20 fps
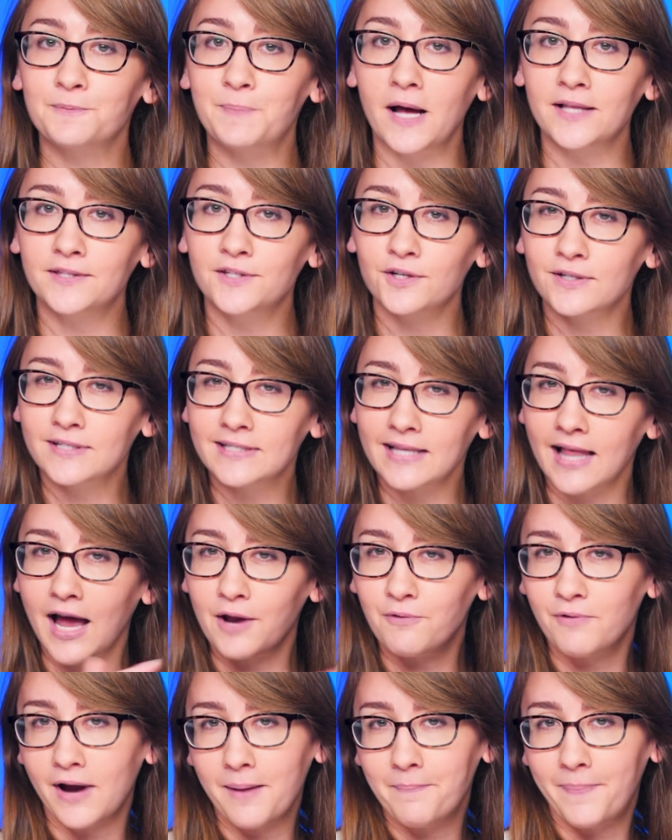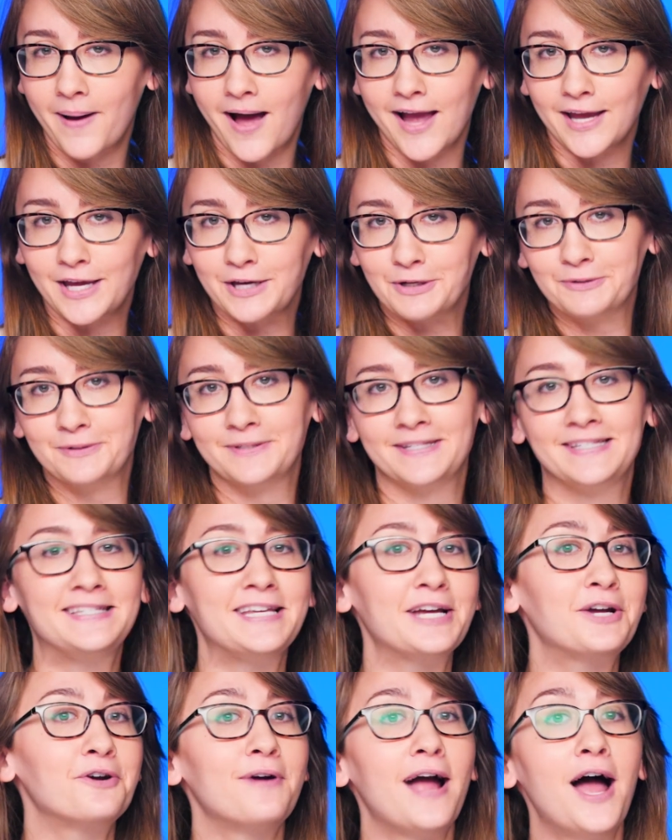sponsor slide right by you.
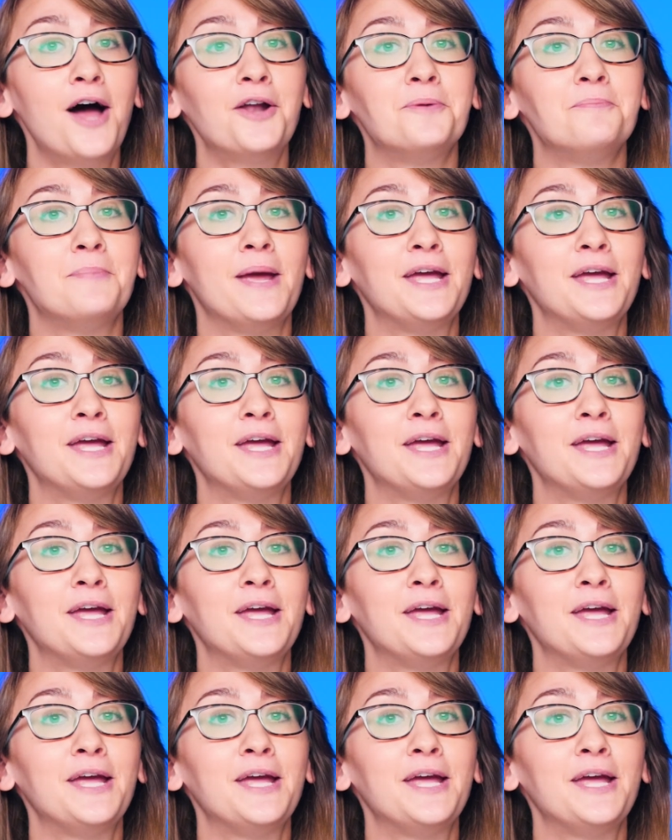Stick around and